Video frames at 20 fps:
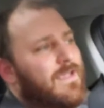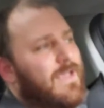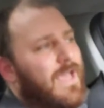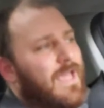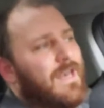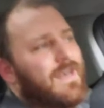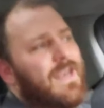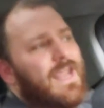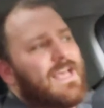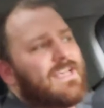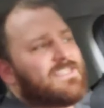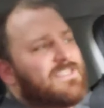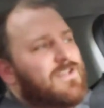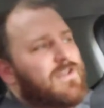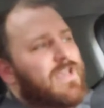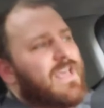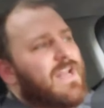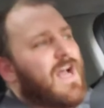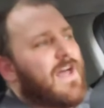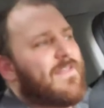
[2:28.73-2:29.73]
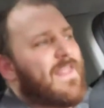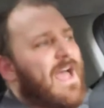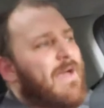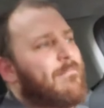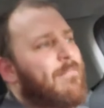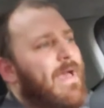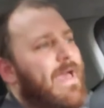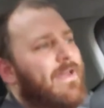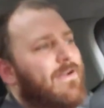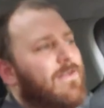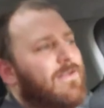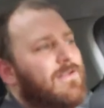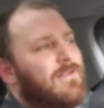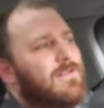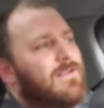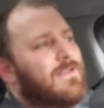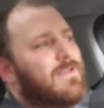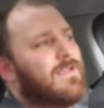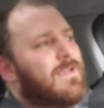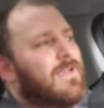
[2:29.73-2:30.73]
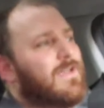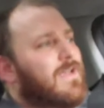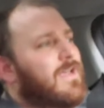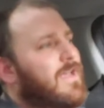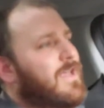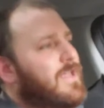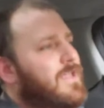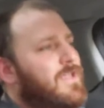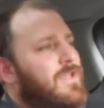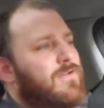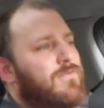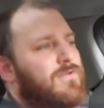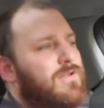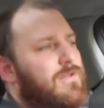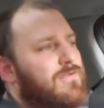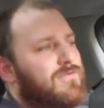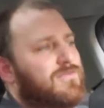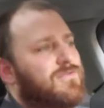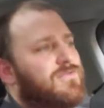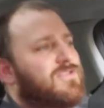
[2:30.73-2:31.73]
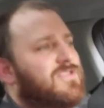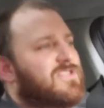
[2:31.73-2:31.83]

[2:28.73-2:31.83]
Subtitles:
unless you get on that pedal, you